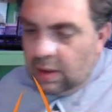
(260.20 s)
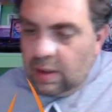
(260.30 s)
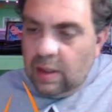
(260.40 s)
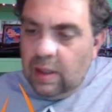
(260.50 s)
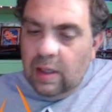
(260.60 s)

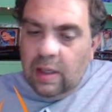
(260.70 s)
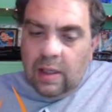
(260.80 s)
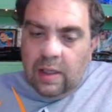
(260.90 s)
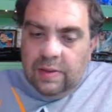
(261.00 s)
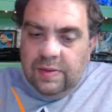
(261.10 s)

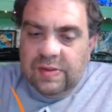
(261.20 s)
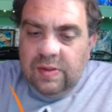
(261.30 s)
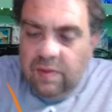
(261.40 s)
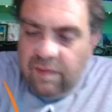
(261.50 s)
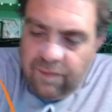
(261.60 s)
And
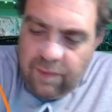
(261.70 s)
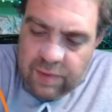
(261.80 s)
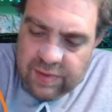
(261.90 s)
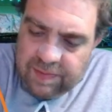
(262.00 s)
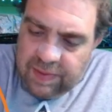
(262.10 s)
so the
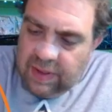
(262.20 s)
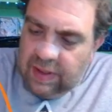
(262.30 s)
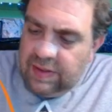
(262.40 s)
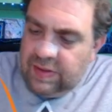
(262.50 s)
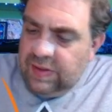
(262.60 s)
first
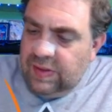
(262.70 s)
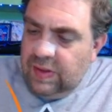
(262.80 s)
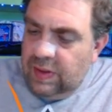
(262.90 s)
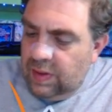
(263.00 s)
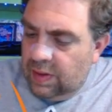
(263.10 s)
piece
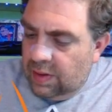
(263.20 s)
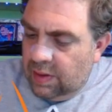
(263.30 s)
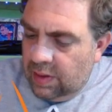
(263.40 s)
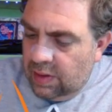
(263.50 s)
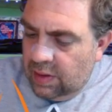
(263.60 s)

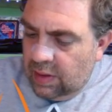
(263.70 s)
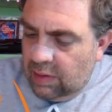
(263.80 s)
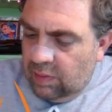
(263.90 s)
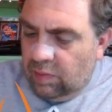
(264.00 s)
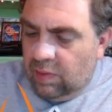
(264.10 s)

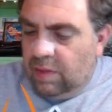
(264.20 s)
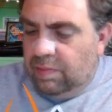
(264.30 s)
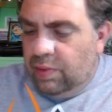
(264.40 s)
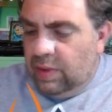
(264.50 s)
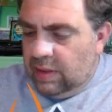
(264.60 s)
that we want
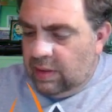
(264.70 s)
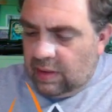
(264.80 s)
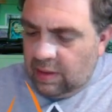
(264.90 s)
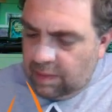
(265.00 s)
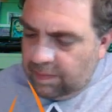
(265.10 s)
to put in
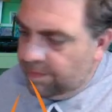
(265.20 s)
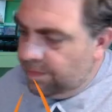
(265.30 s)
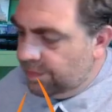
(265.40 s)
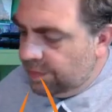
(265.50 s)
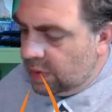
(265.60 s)
there,
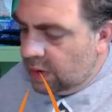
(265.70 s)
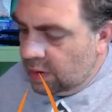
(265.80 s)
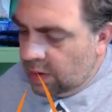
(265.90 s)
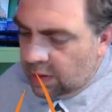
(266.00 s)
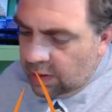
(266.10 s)

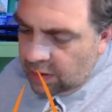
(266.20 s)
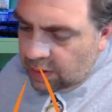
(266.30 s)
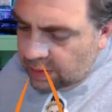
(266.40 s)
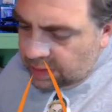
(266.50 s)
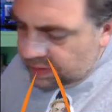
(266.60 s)

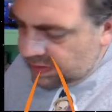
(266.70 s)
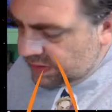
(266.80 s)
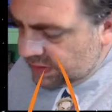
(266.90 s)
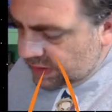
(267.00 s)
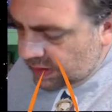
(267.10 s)
let's
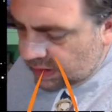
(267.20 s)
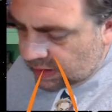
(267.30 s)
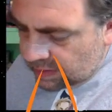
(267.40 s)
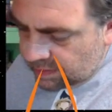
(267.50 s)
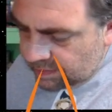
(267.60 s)

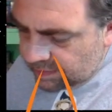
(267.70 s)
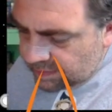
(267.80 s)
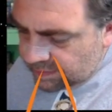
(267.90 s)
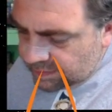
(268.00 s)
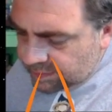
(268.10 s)
see,
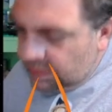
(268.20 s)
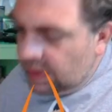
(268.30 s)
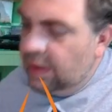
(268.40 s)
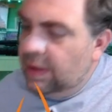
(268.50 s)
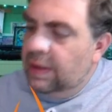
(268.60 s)

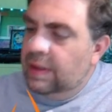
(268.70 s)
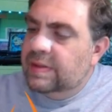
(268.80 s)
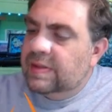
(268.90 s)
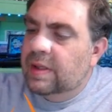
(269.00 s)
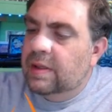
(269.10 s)

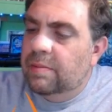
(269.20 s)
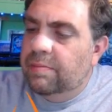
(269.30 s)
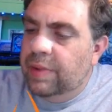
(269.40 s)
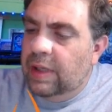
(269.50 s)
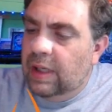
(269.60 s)
is going to
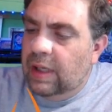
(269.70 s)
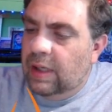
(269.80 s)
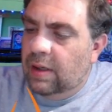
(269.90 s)
be